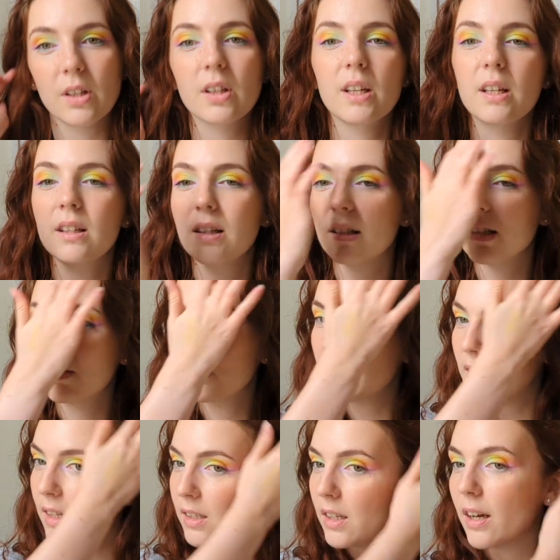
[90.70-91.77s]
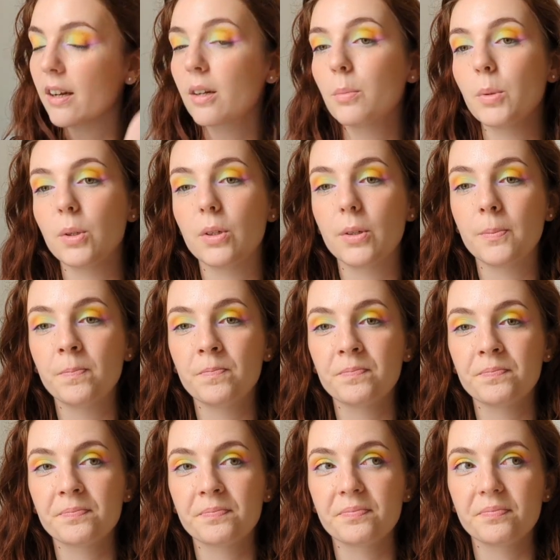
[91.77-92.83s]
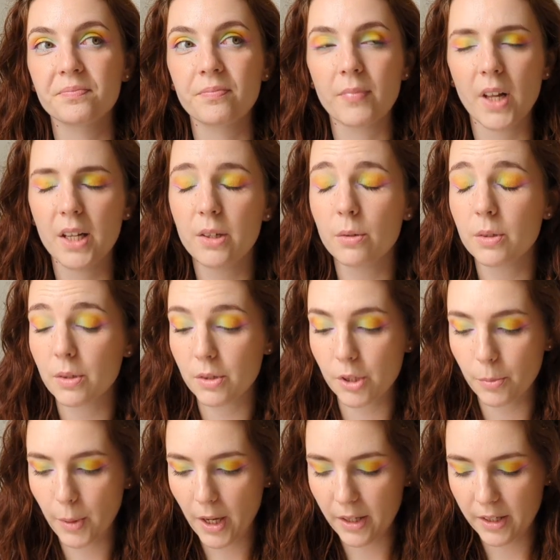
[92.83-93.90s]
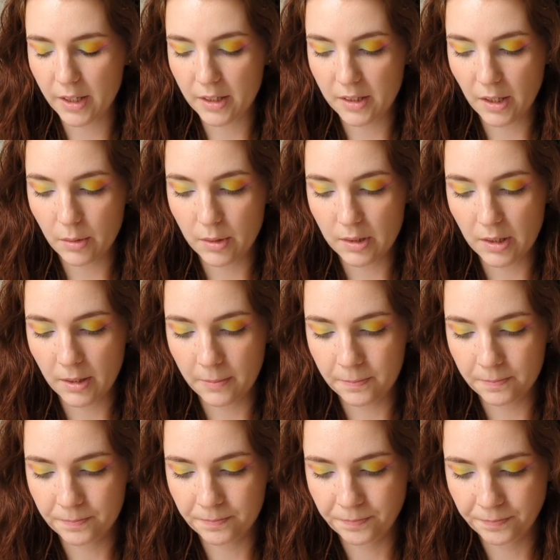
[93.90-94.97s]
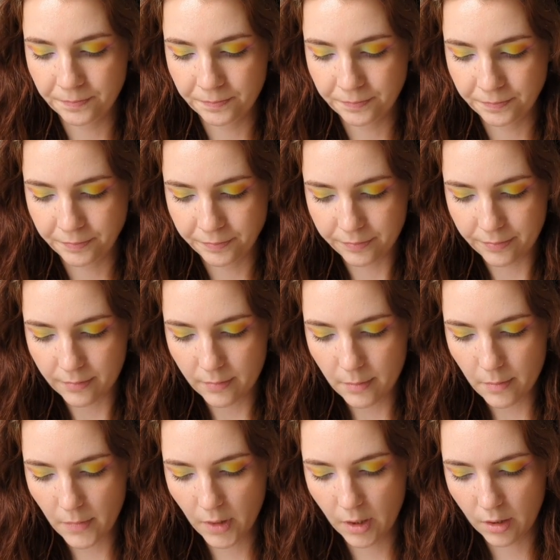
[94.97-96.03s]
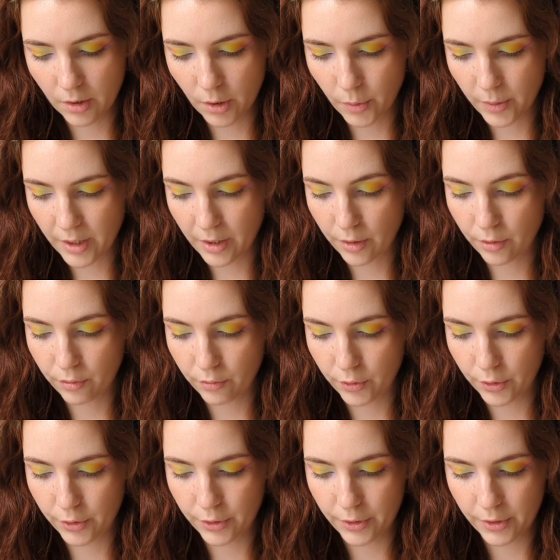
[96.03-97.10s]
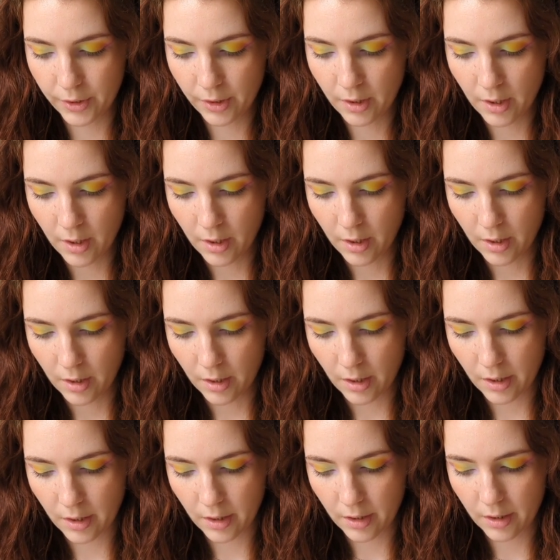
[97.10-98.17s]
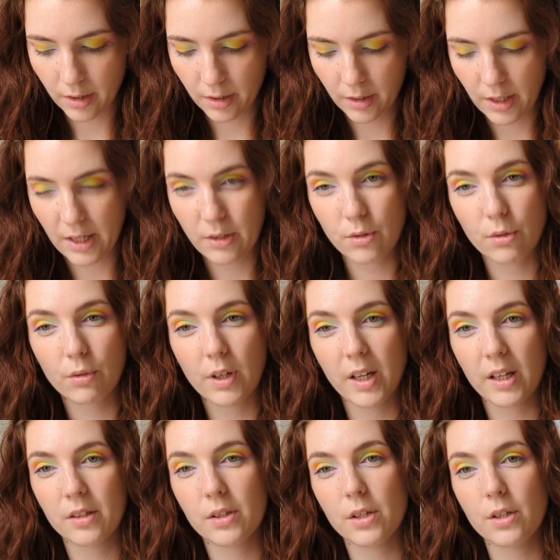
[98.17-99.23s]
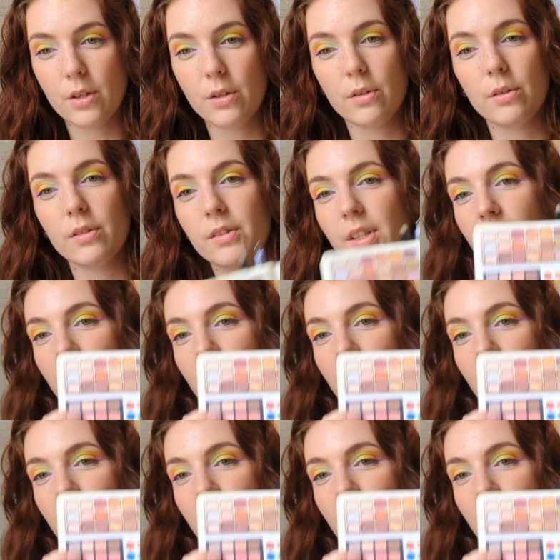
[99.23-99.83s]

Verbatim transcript: the lid because it was like a darker blue. And it was also partly because I was um, going through uh, and trying to use